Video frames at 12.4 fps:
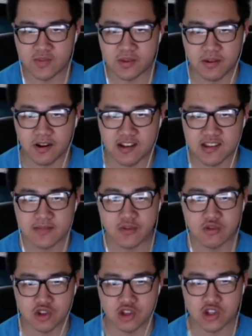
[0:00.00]
be
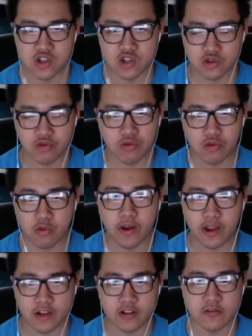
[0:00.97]
possible just through
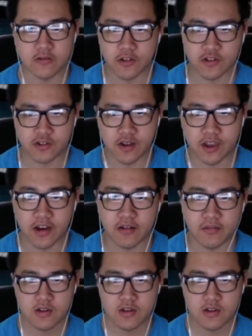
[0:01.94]
regular filtering.